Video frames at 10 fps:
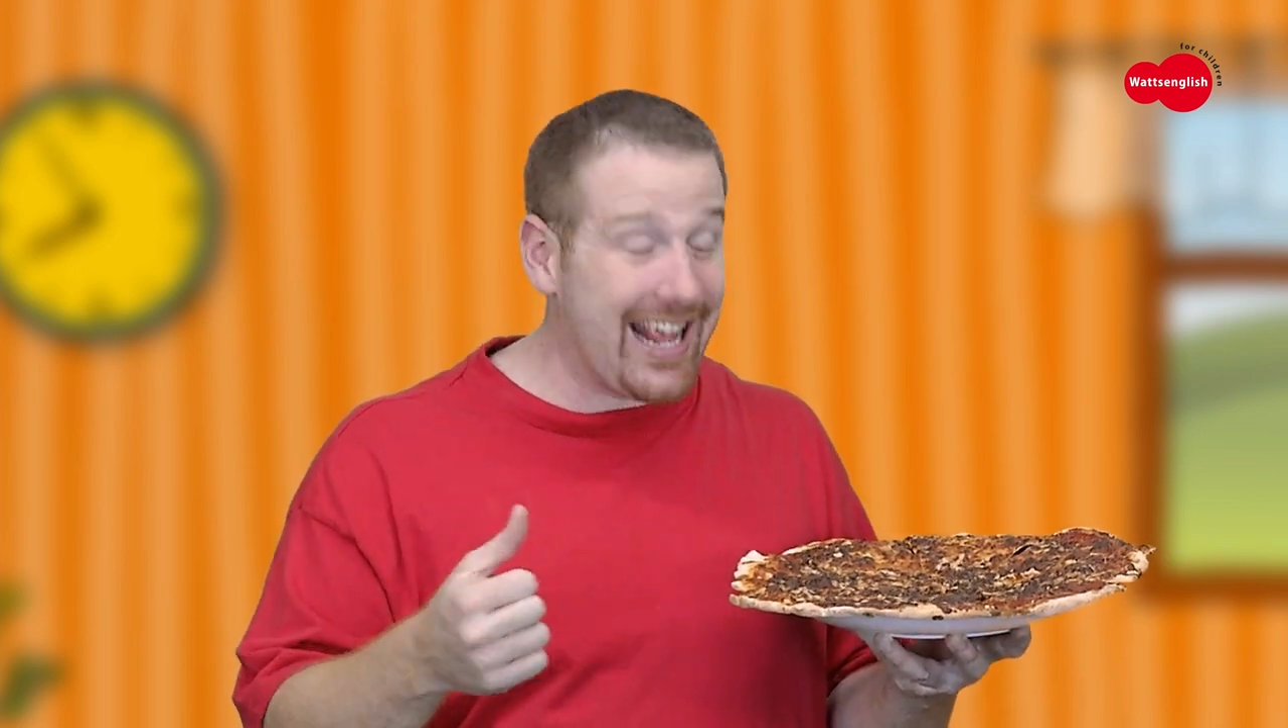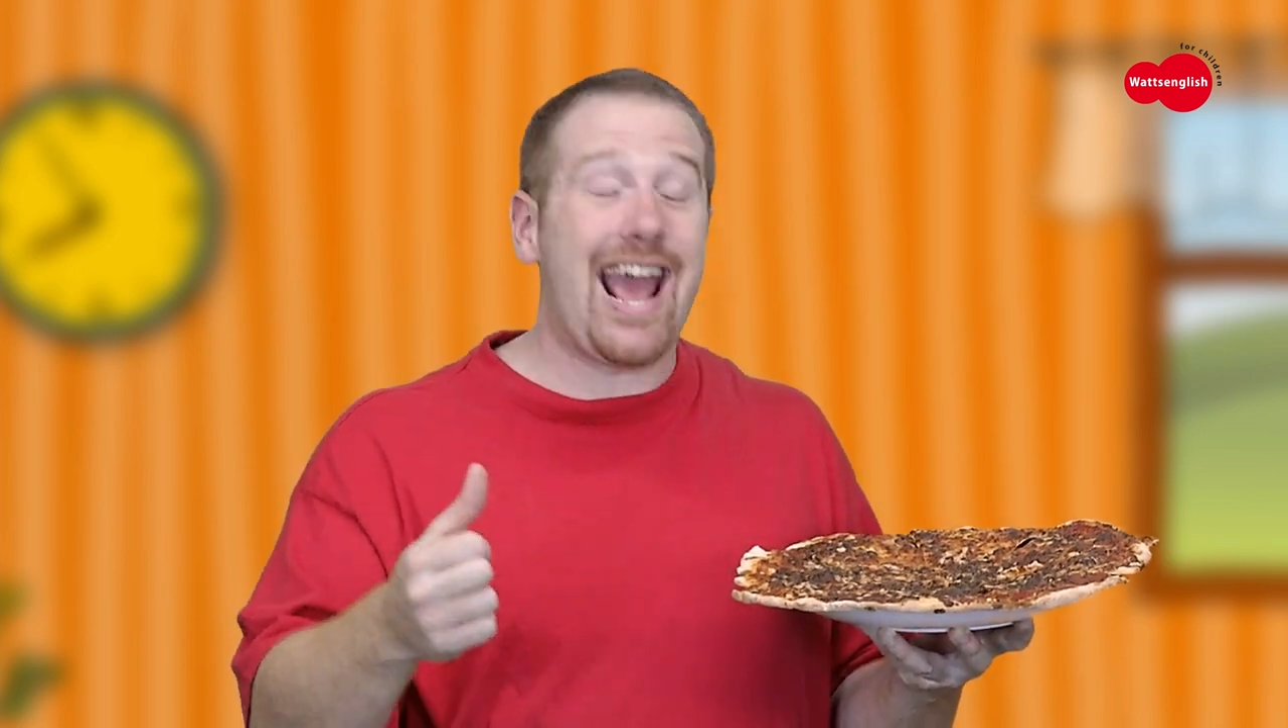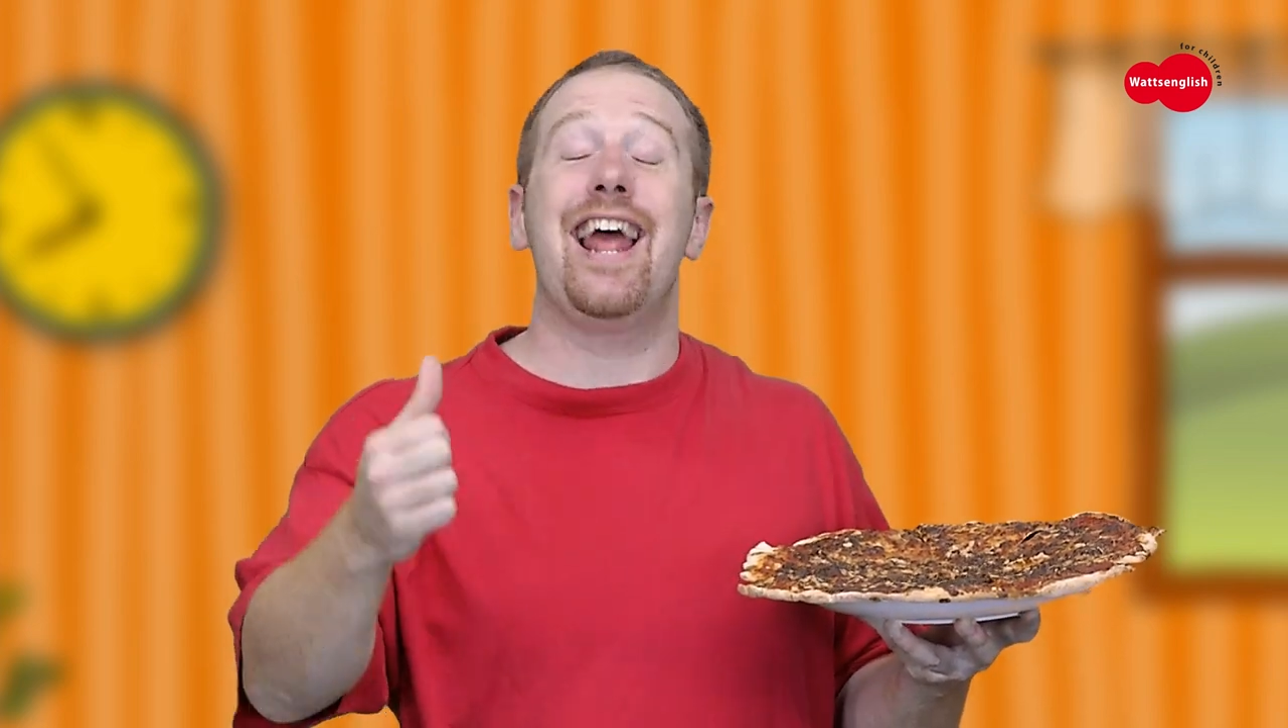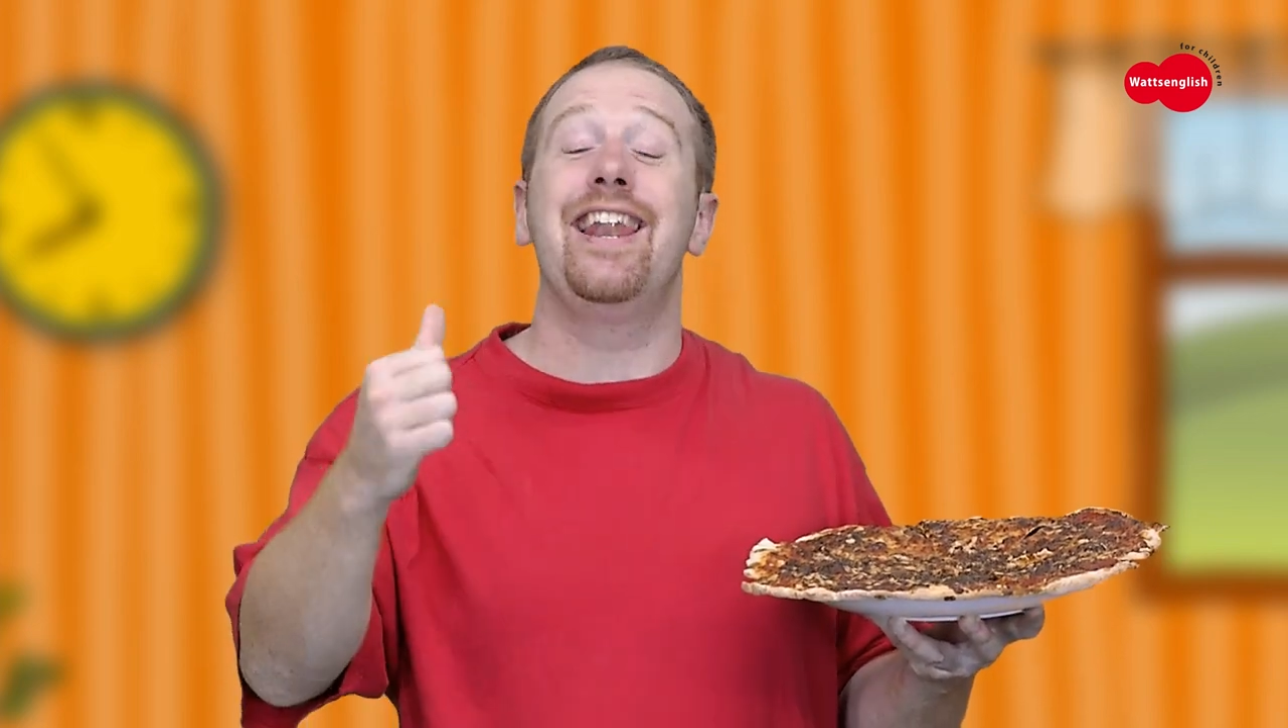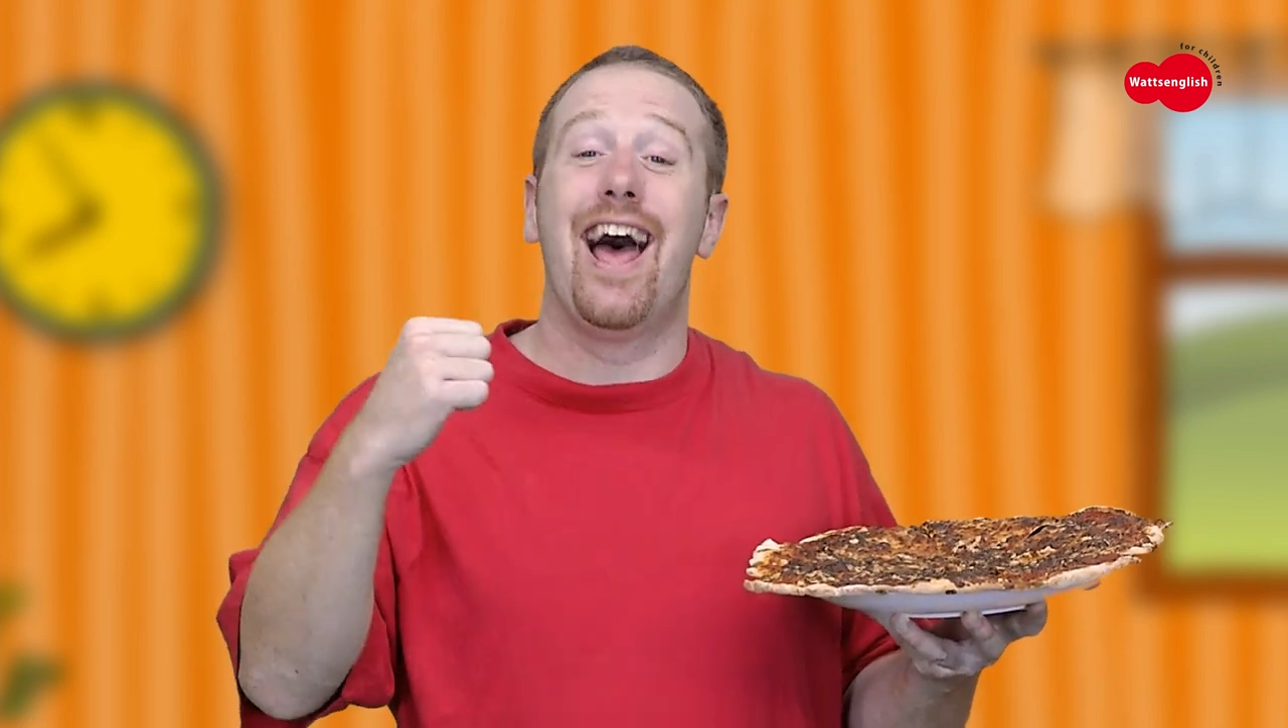
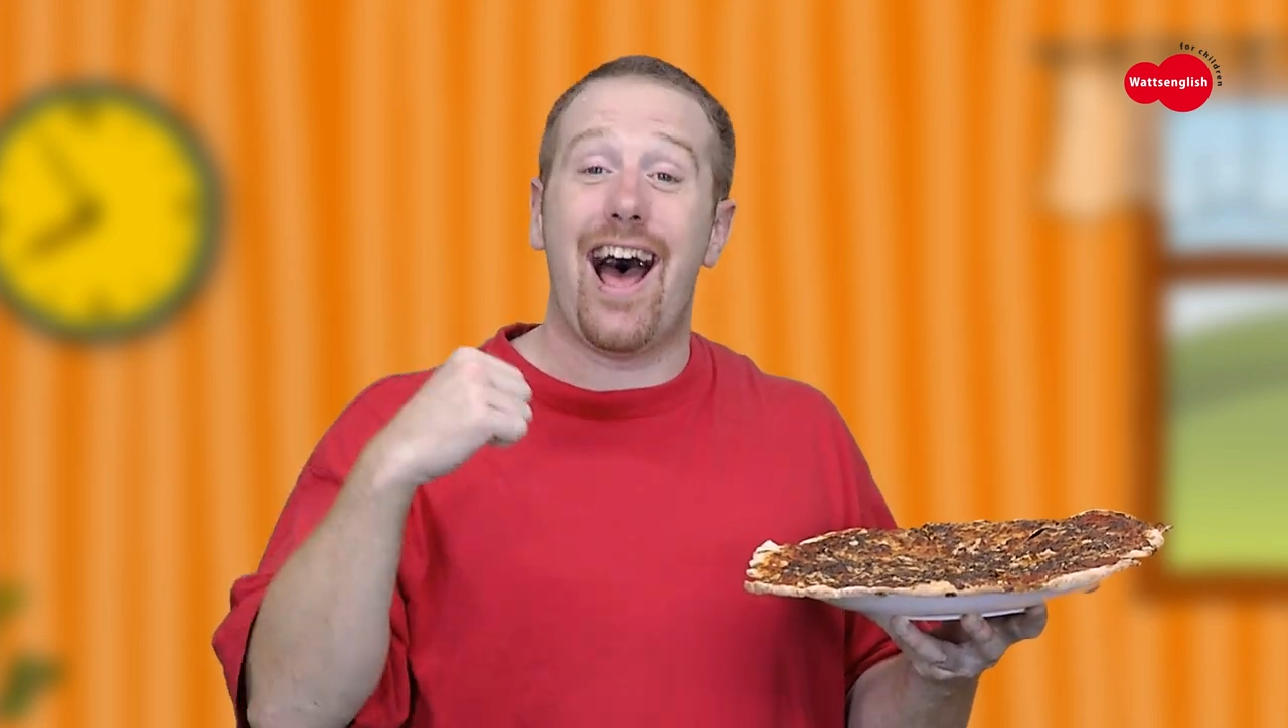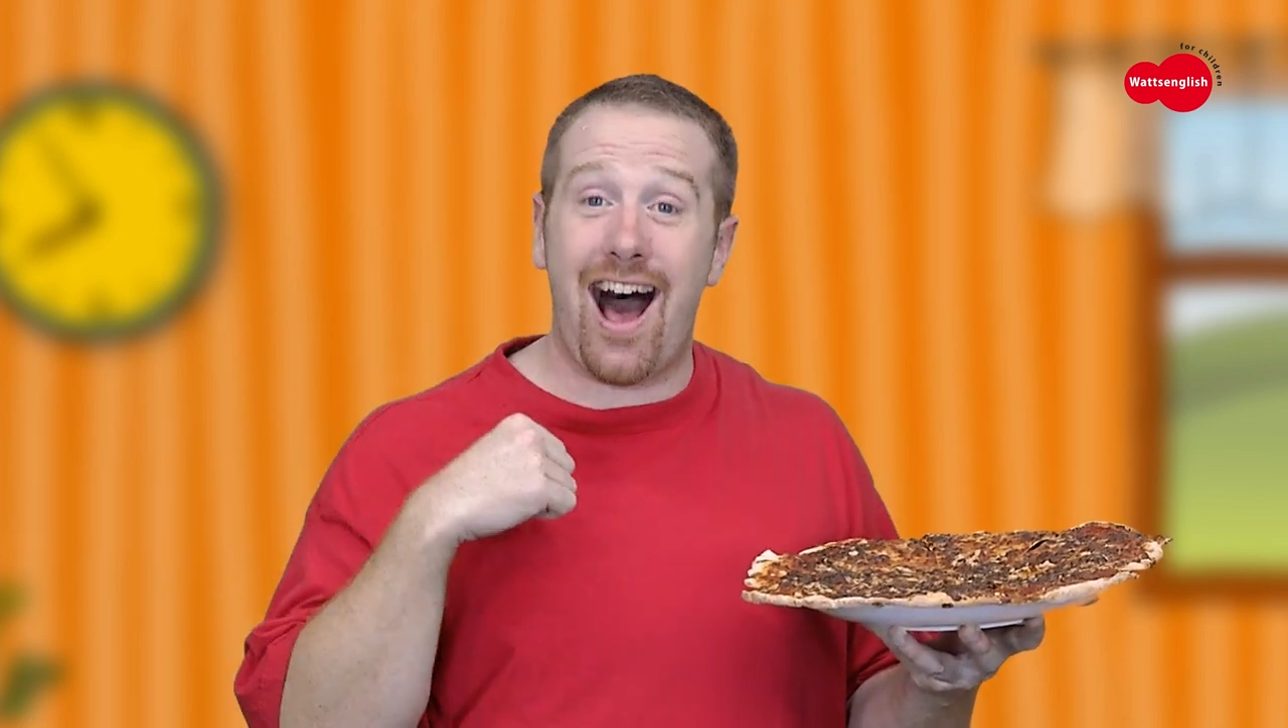Again,